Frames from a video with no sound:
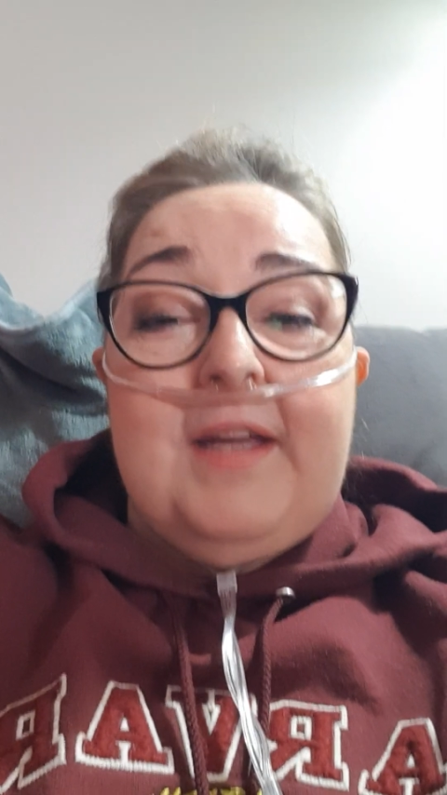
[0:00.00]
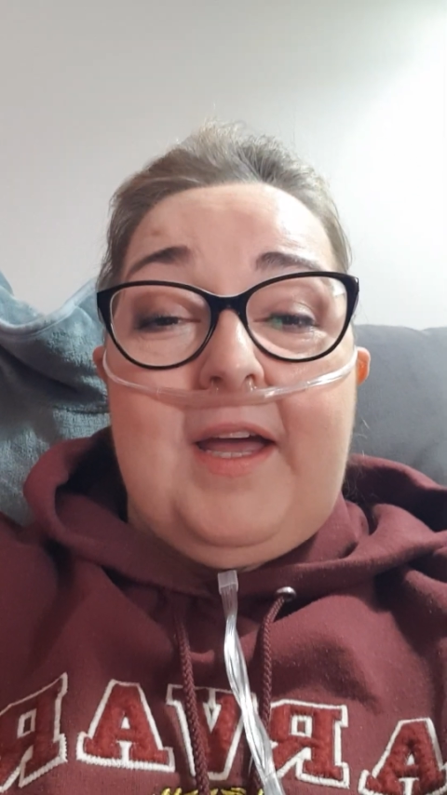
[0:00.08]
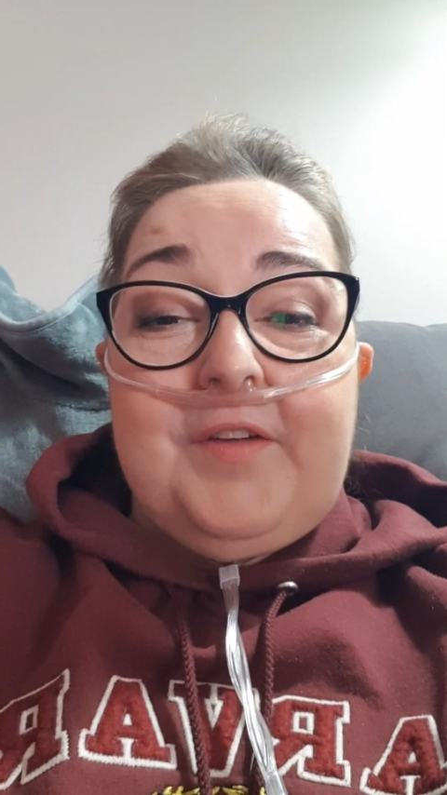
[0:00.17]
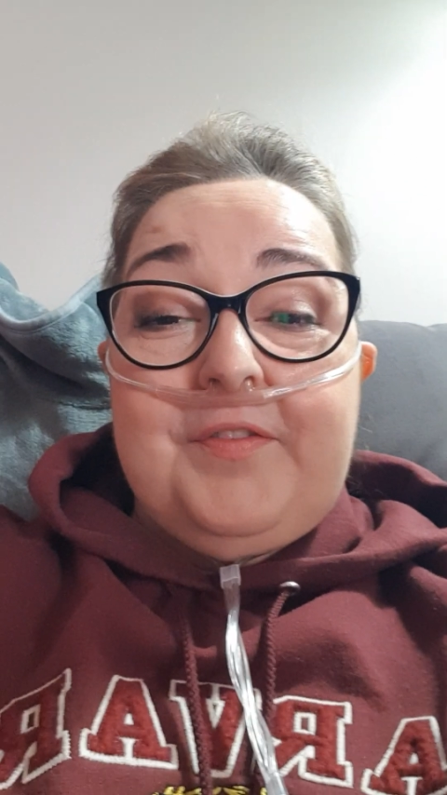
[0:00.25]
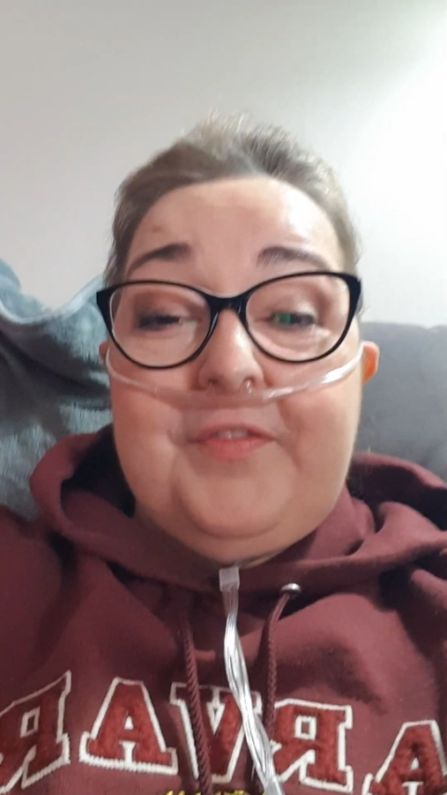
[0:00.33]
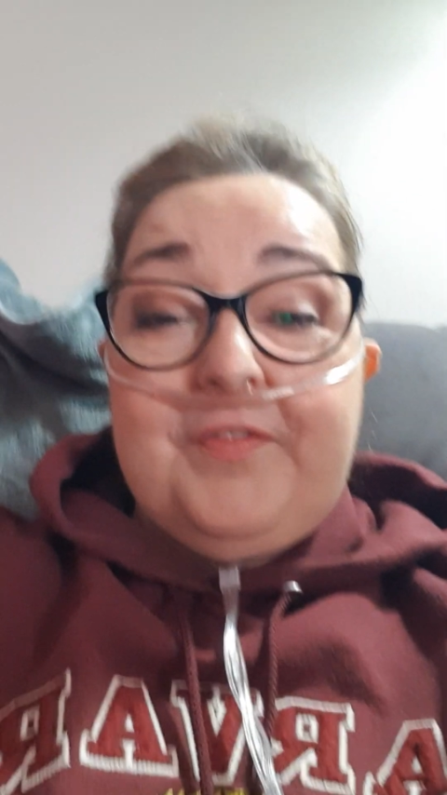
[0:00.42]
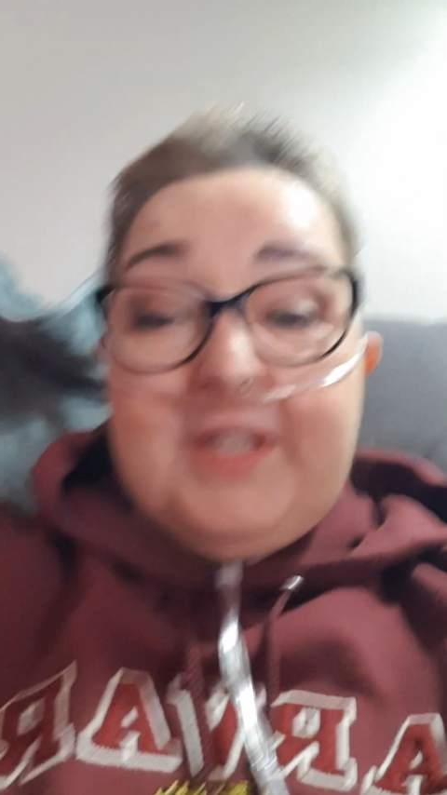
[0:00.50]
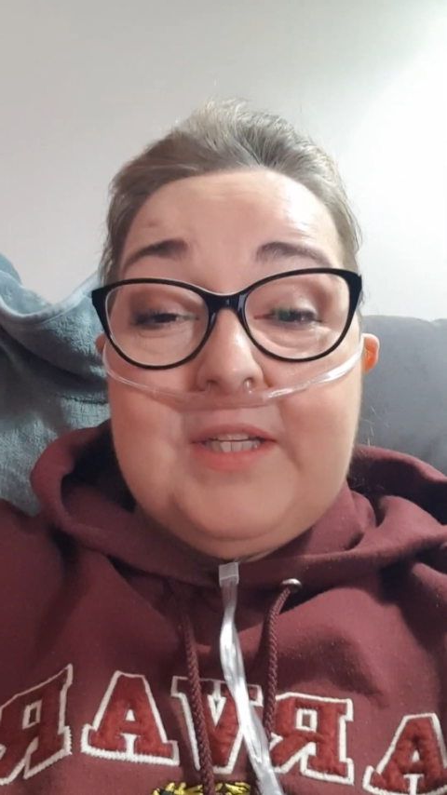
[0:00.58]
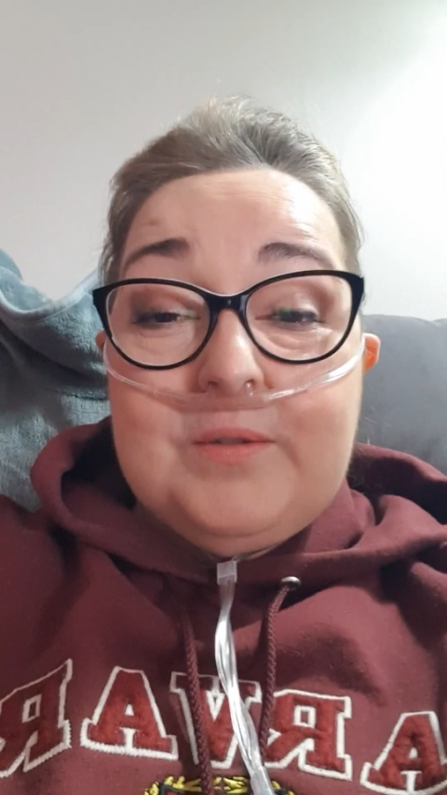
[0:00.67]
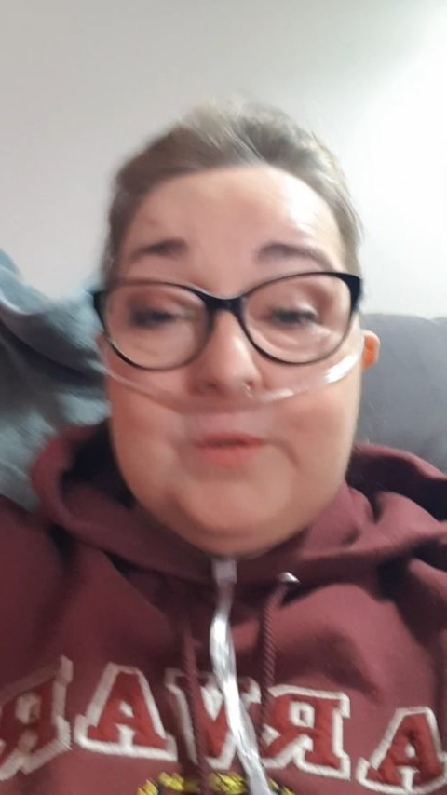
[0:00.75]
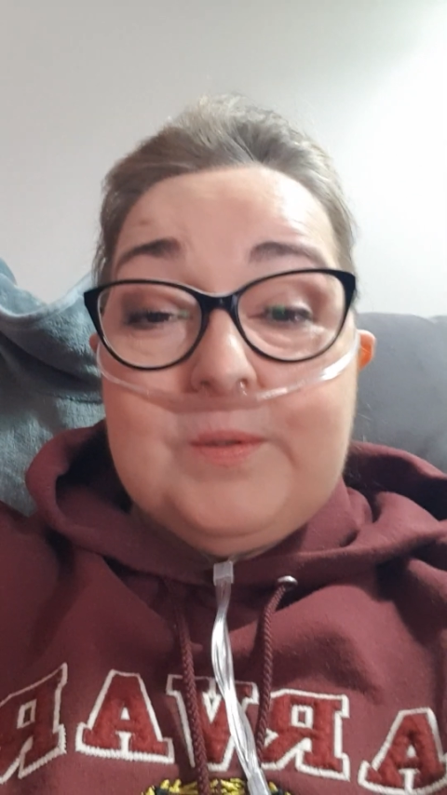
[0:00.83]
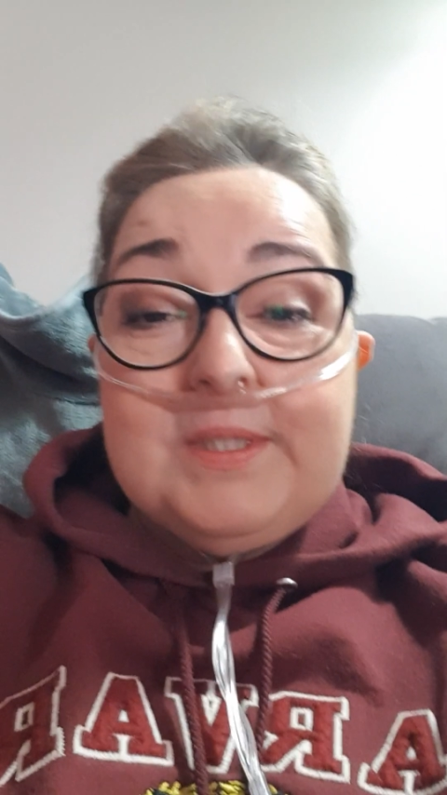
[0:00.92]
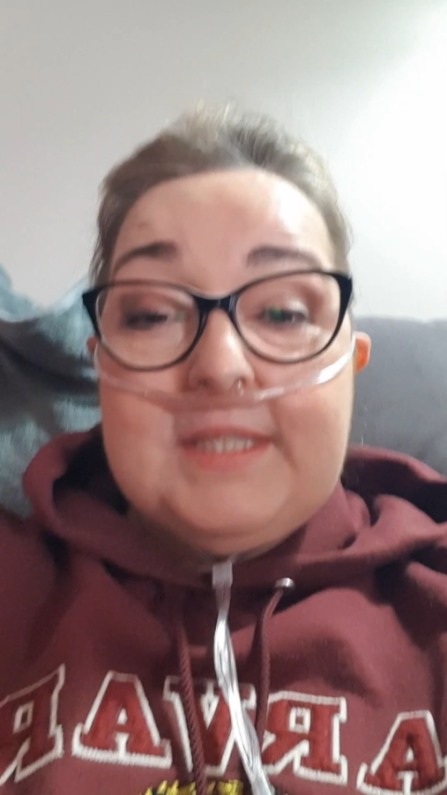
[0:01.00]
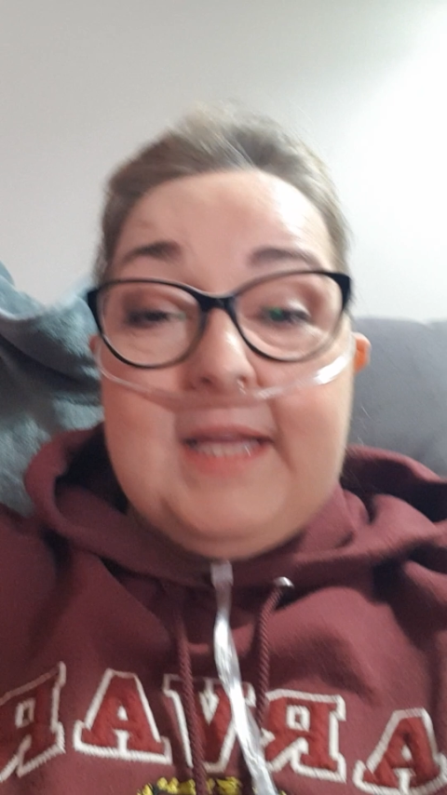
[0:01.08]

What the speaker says: It feels